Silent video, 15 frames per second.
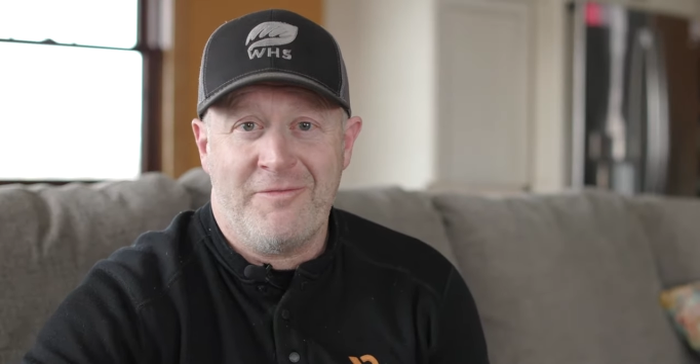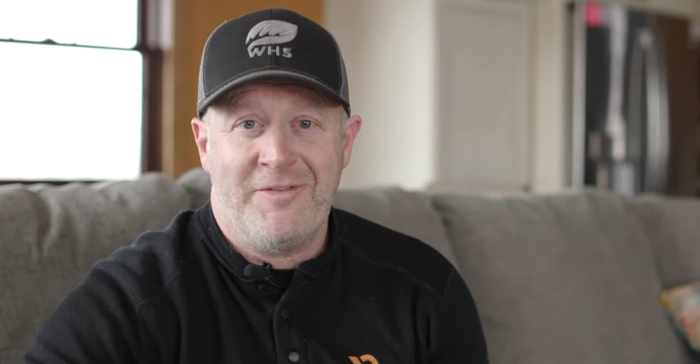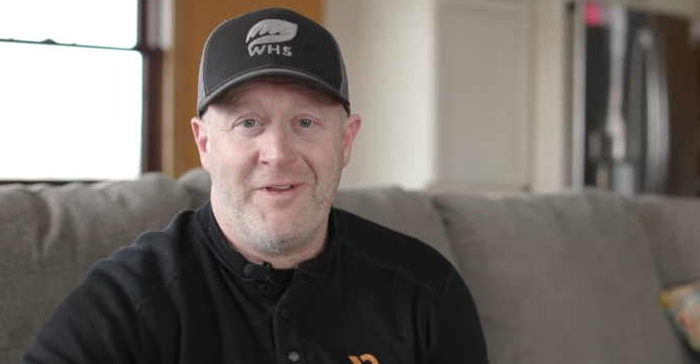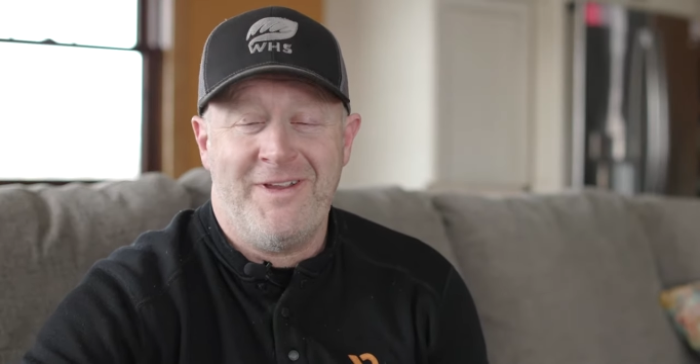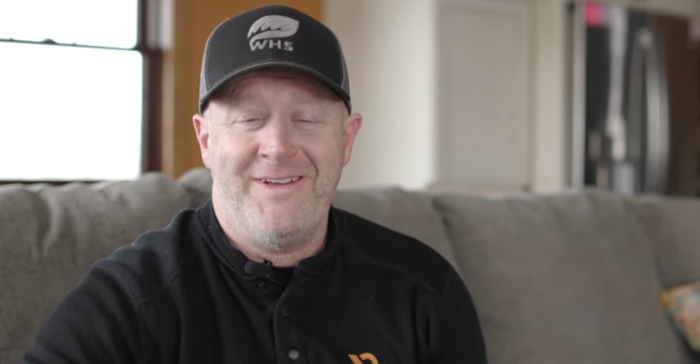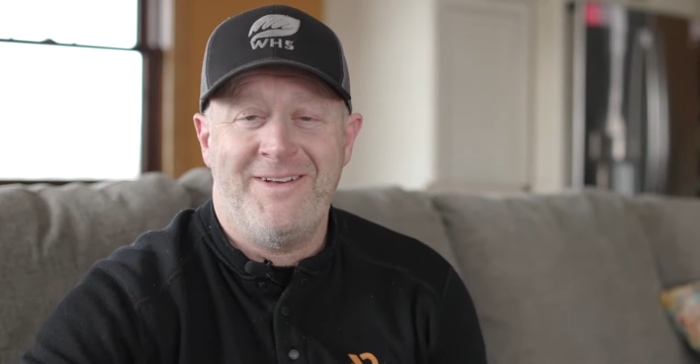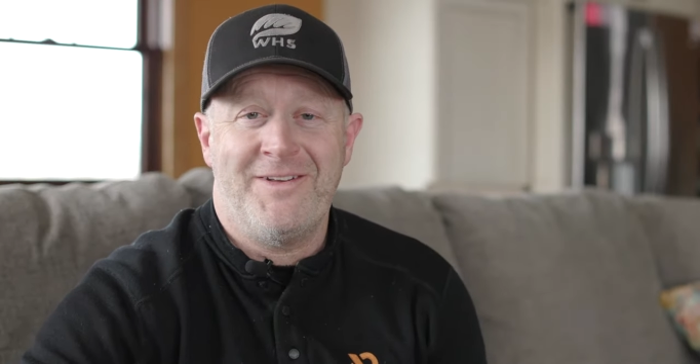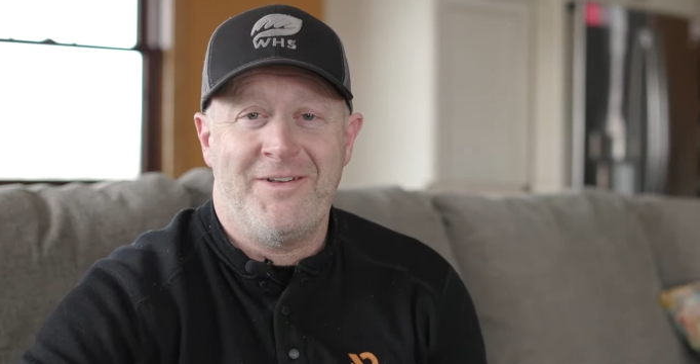
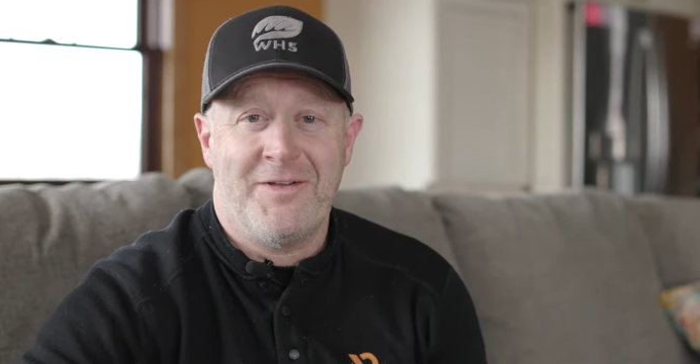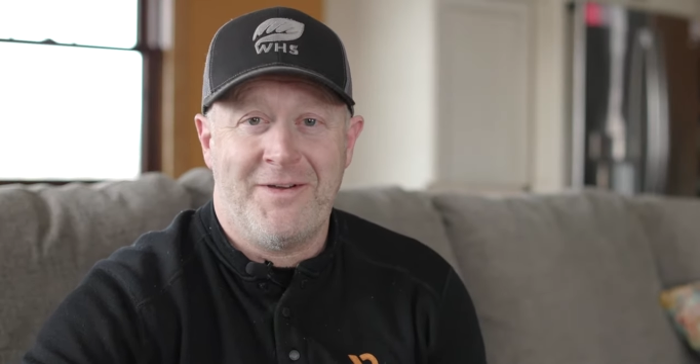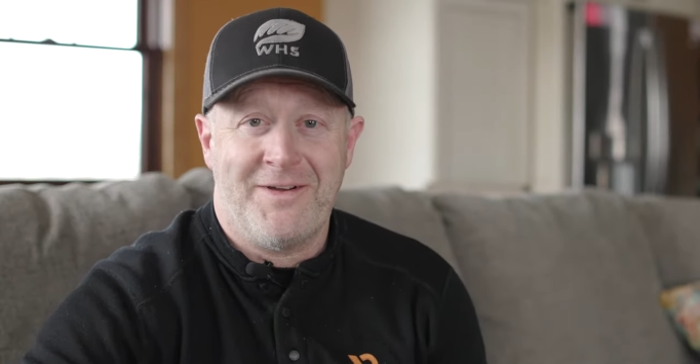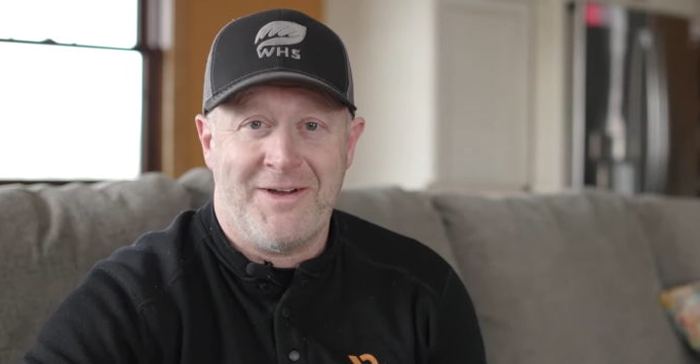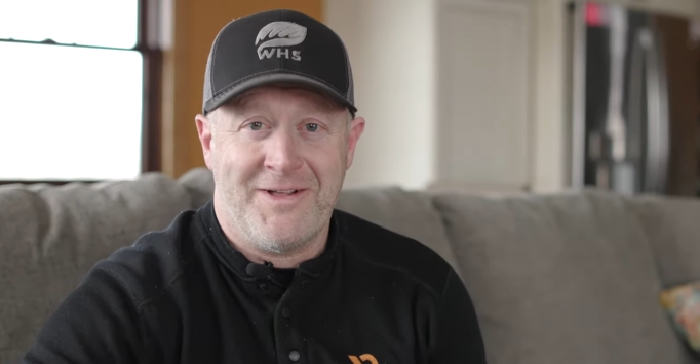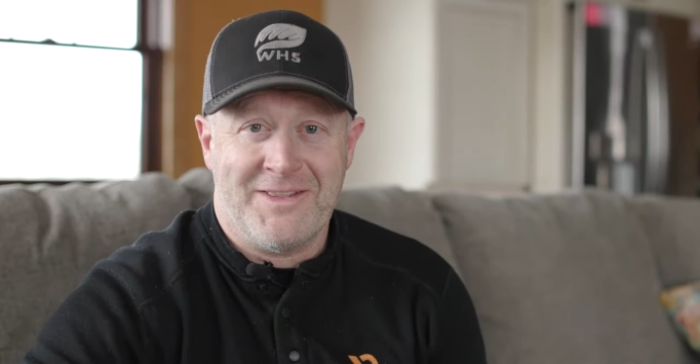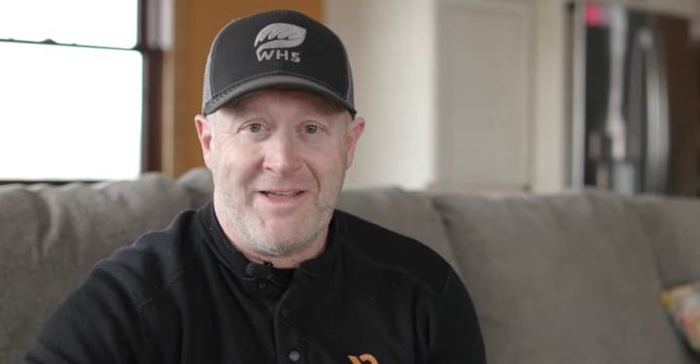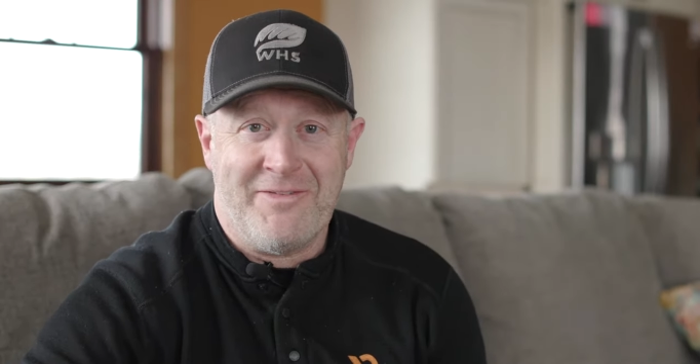feet,
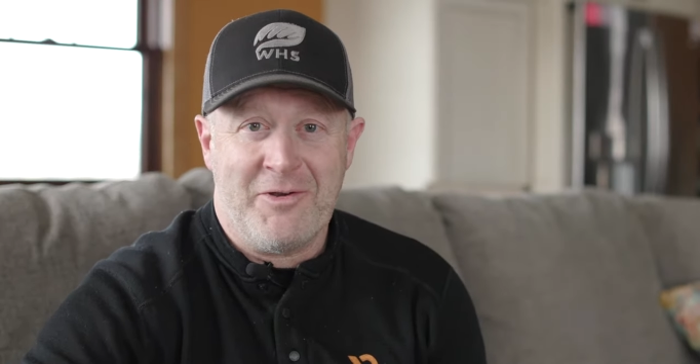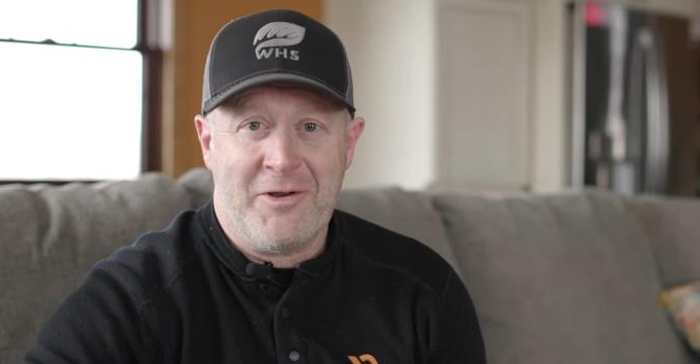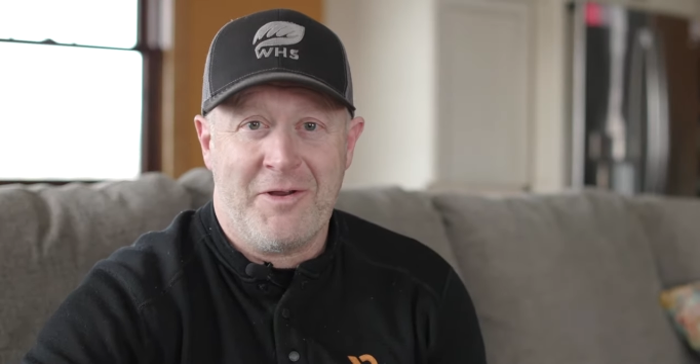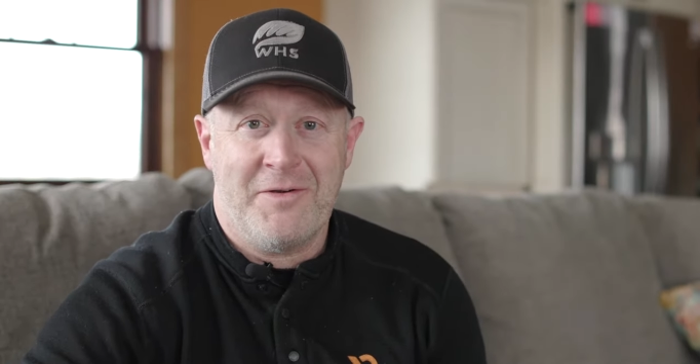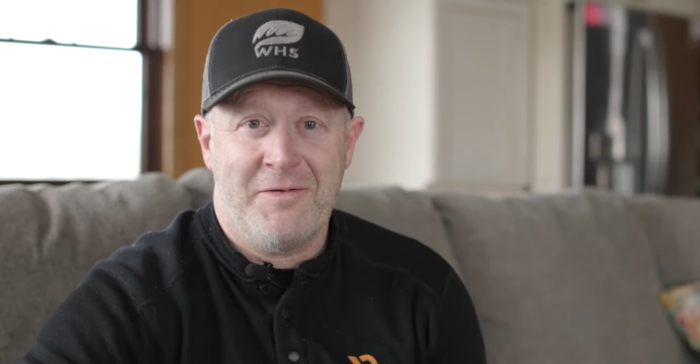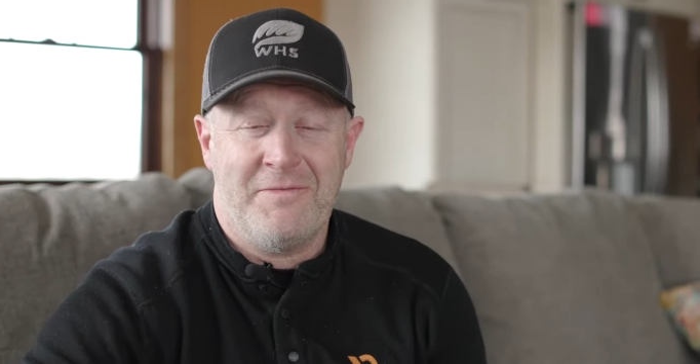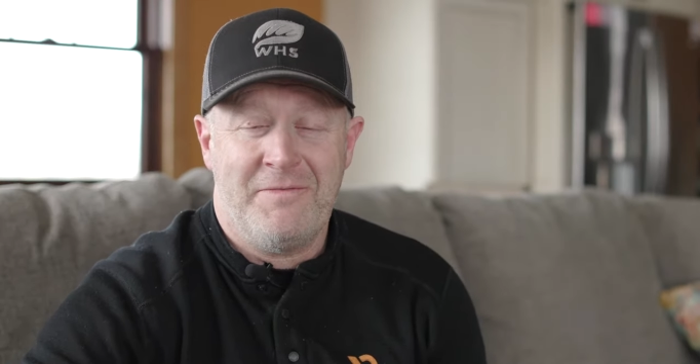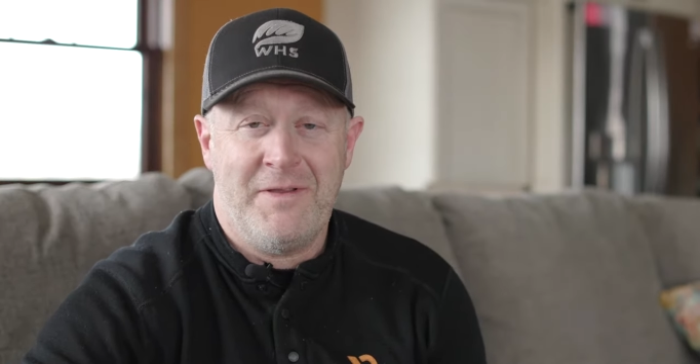
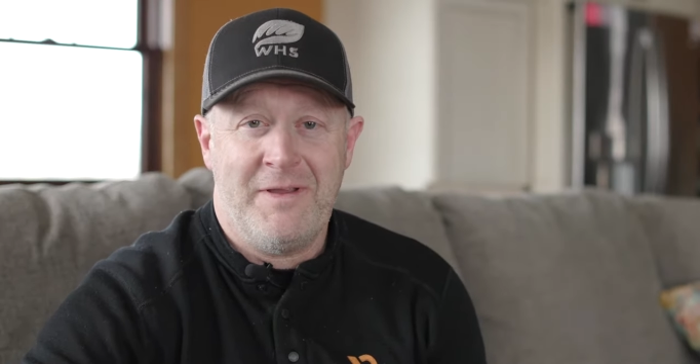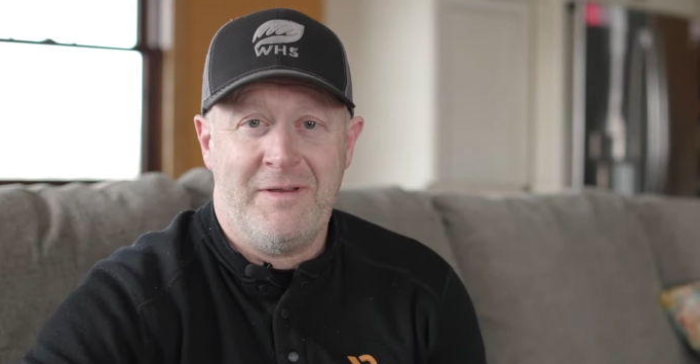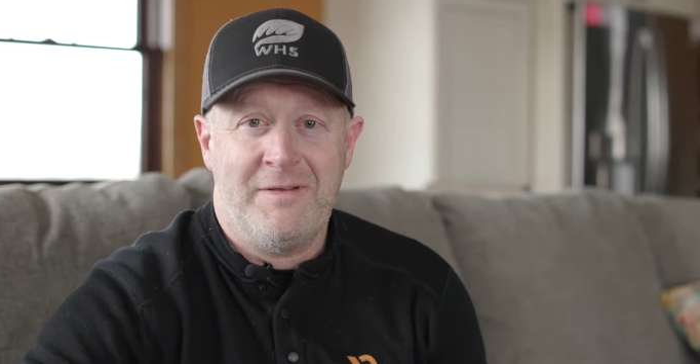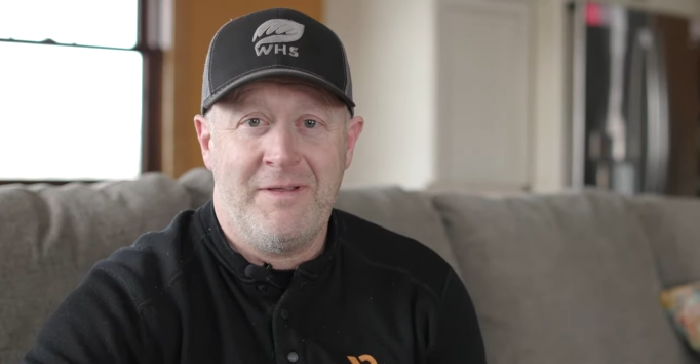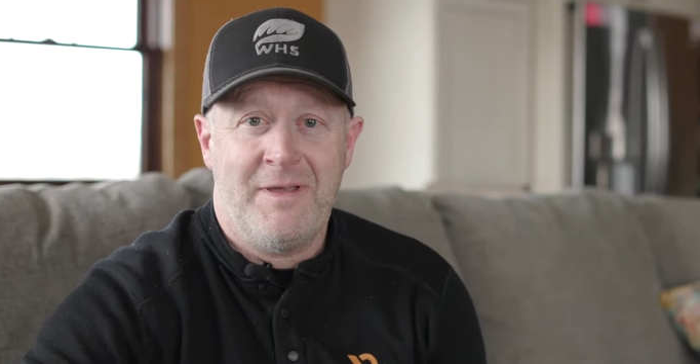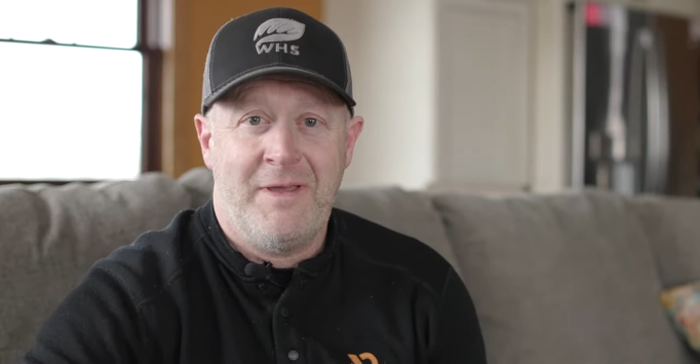1,100 feet.